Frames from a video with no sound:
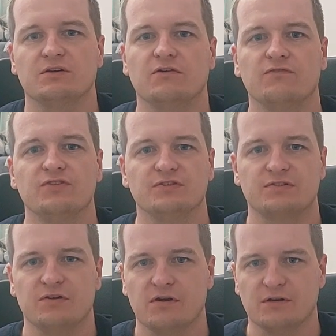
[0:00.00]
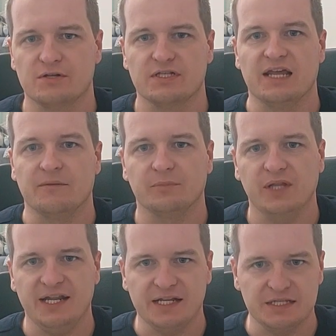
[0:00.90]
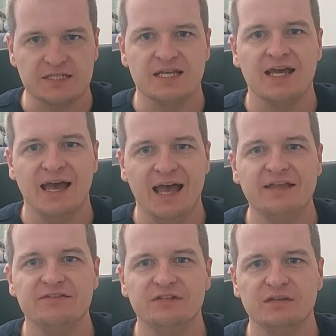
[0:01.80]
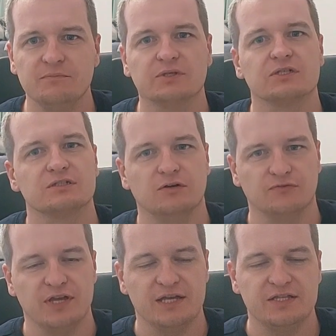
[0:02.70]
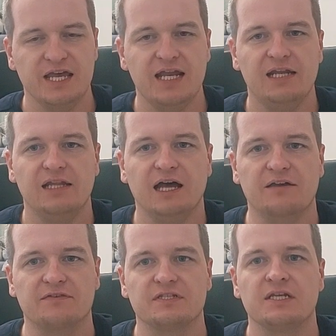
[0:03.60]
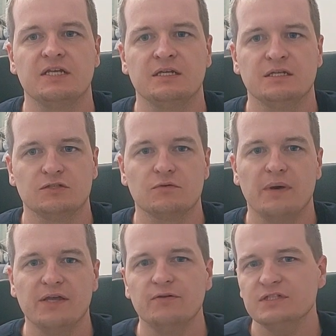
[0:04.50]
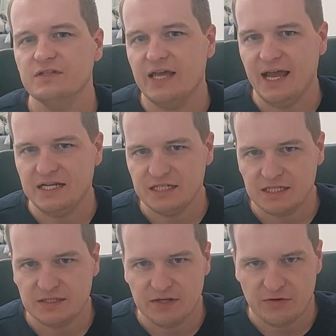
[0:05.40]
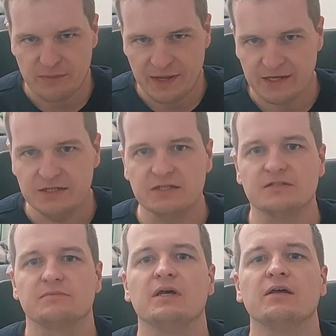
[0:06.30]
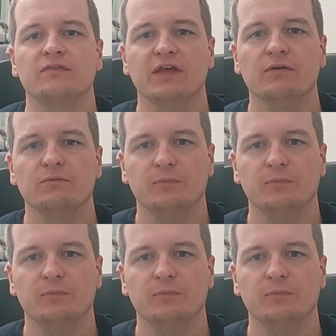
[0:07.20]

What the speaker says: of the stars and planets had an impact on their daily lives. So by using the Antikythera mechanism, they could